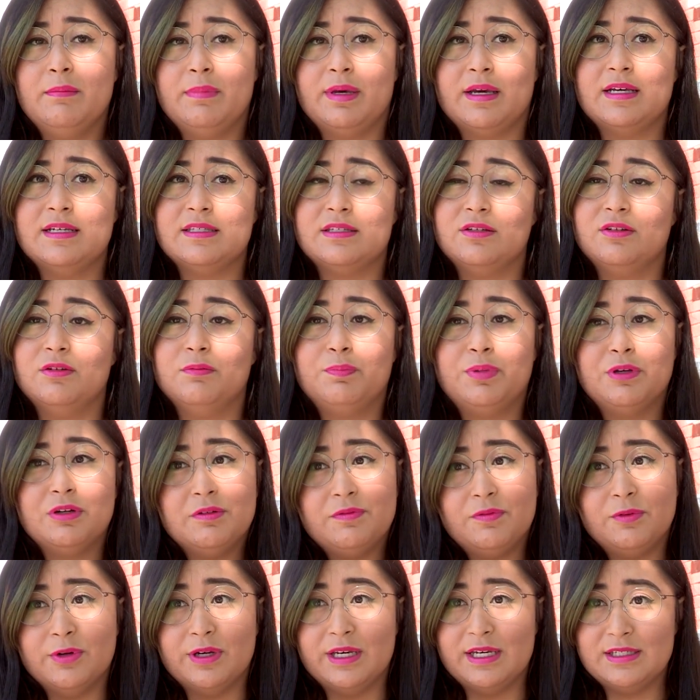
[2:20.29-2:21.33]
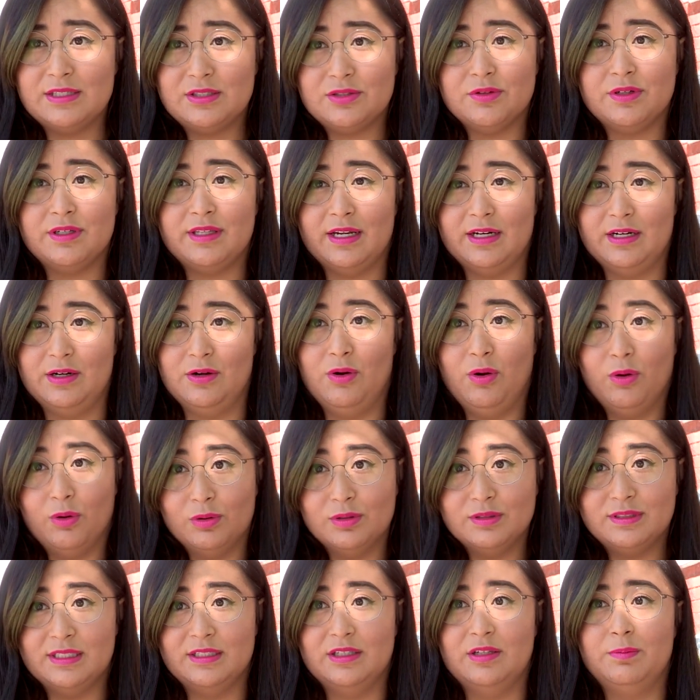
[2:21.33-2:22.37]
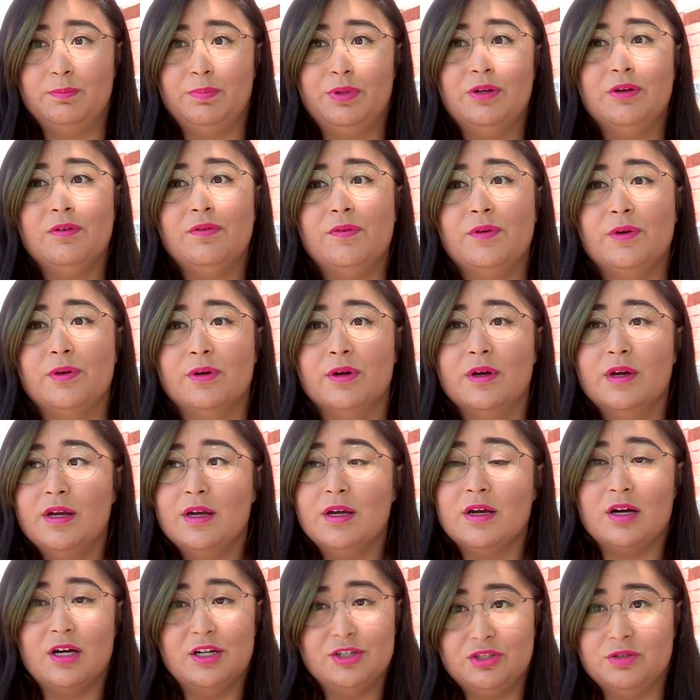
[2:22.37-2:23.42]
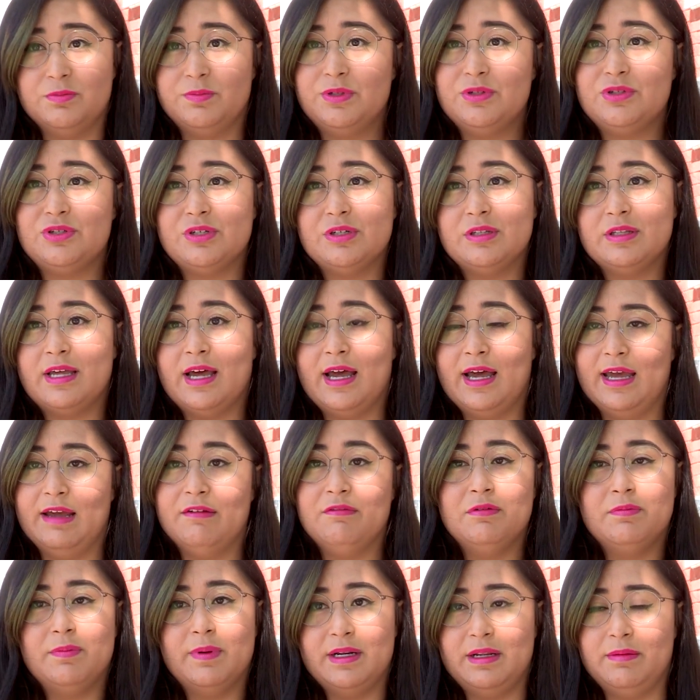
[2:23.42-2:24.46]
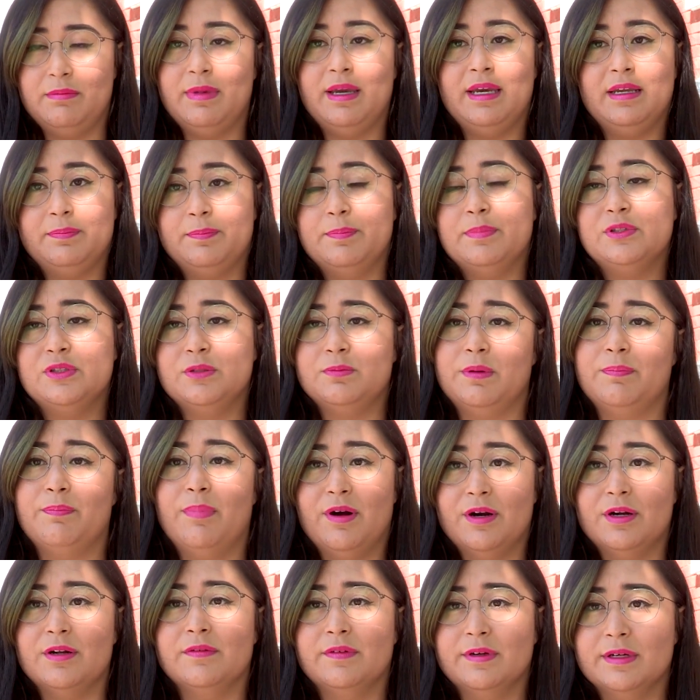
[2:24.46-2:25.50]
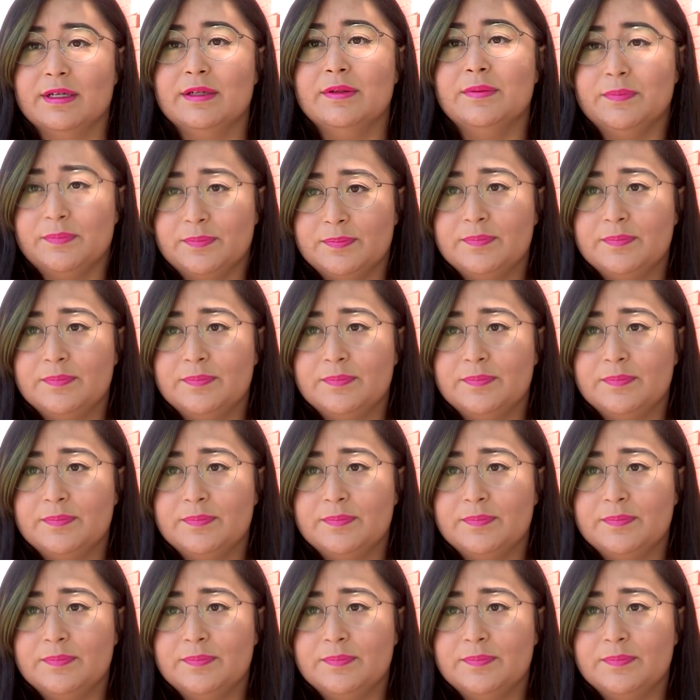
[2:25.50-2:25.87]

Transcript: because of the beautiful history that it holds and the beautiful contribution that everybody made to be part of it.